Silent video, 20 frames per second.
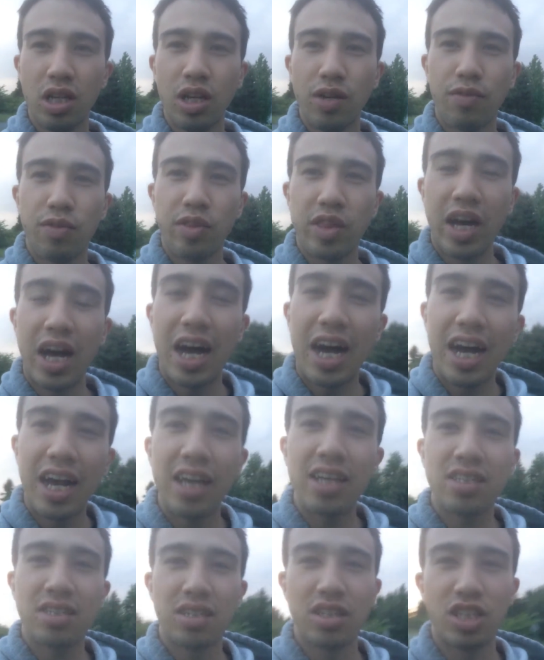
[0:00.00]
for the
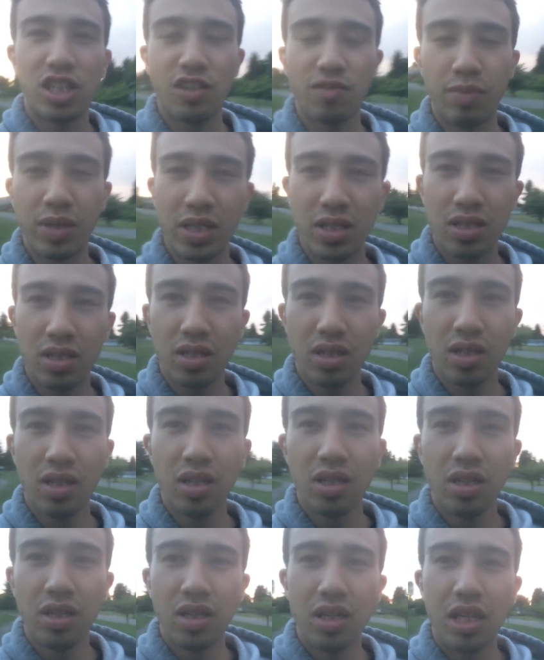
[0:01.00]
highest achievements,
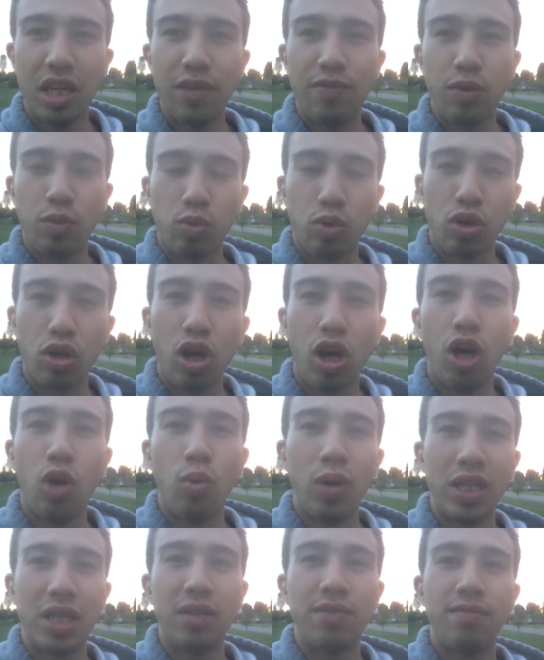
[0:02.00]
if it were all
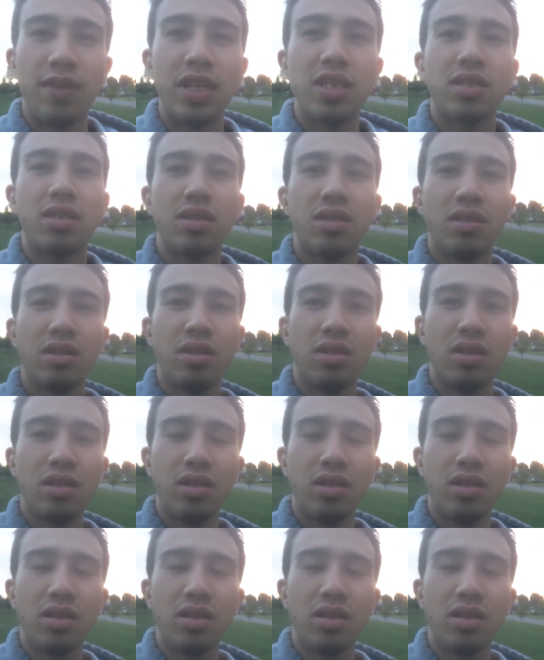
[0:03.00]
well invested.